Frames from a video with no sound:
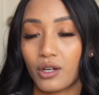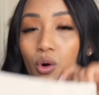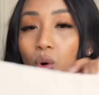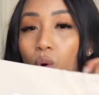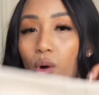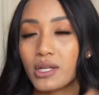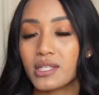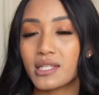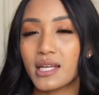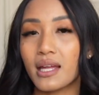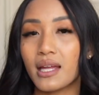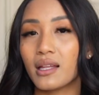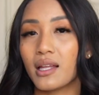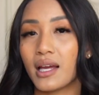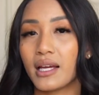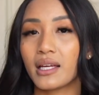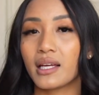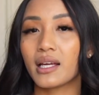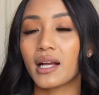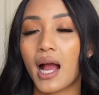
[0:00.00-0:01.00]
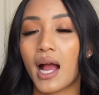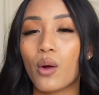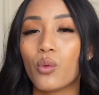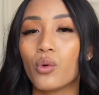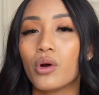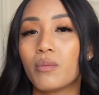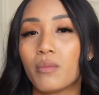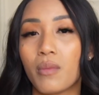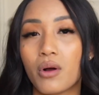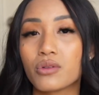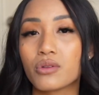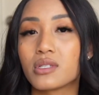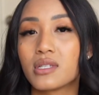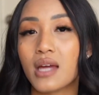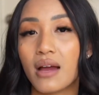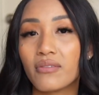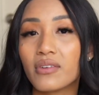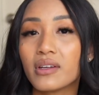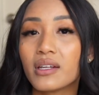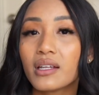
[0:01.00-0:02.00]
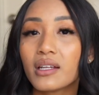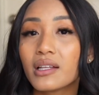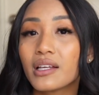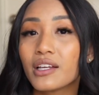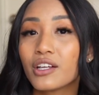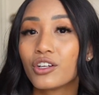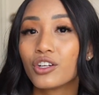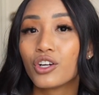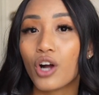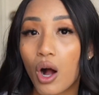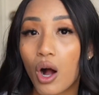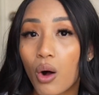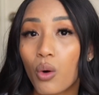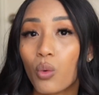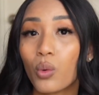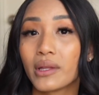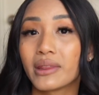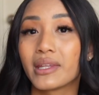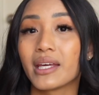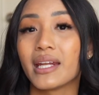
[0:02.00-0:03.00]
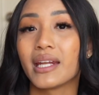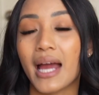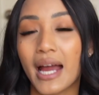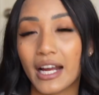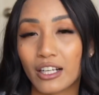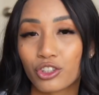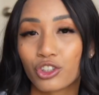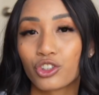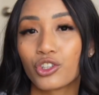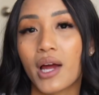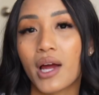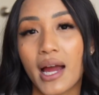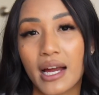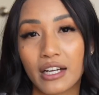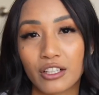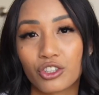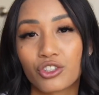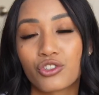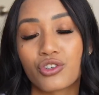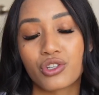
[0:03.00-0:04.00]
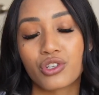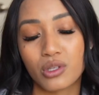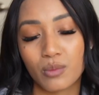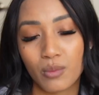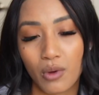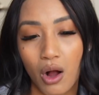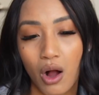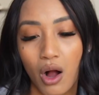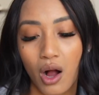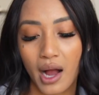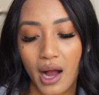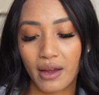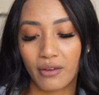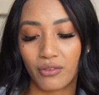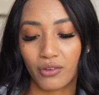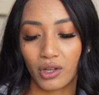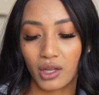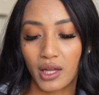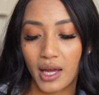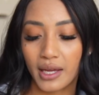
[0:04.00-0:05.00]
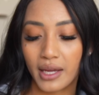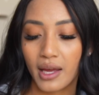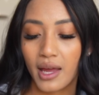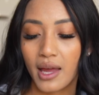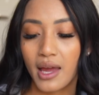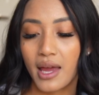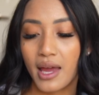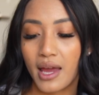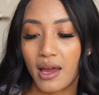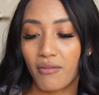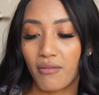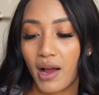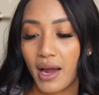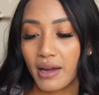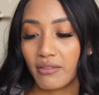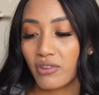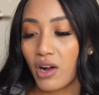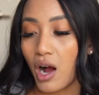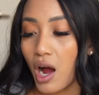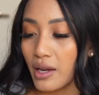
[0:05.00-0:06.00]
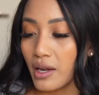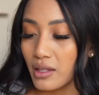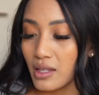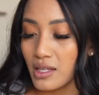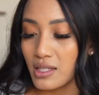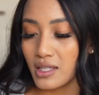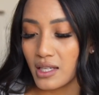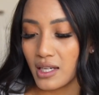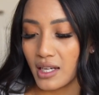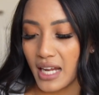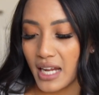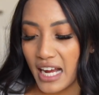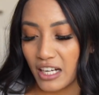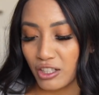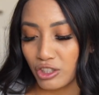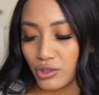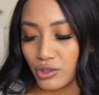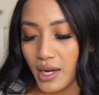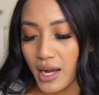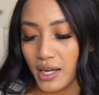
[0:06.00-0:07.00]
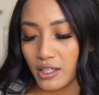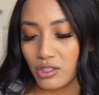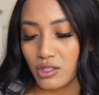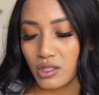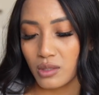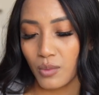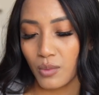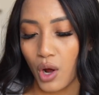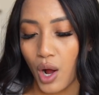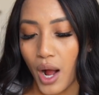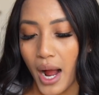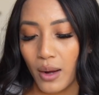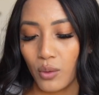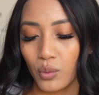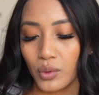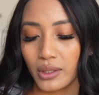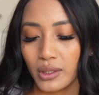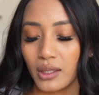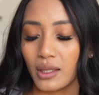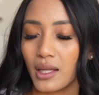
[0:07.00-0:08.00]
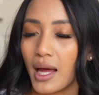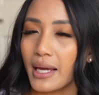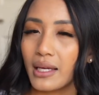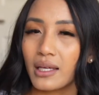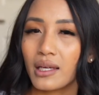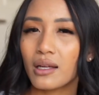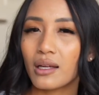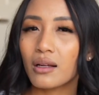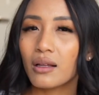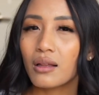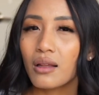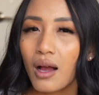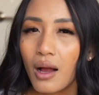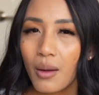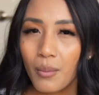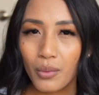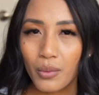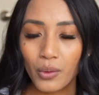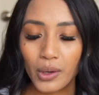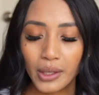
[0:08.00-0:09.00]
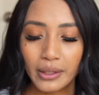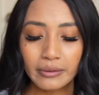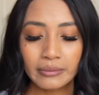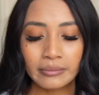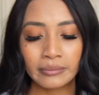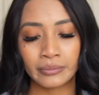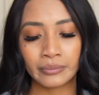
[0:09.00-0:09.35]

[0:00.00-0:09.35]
corset legging, I would most definitely go with an extra, extra small. I feel like if I've gotten this in an extra, extra small, I would like it a lot more.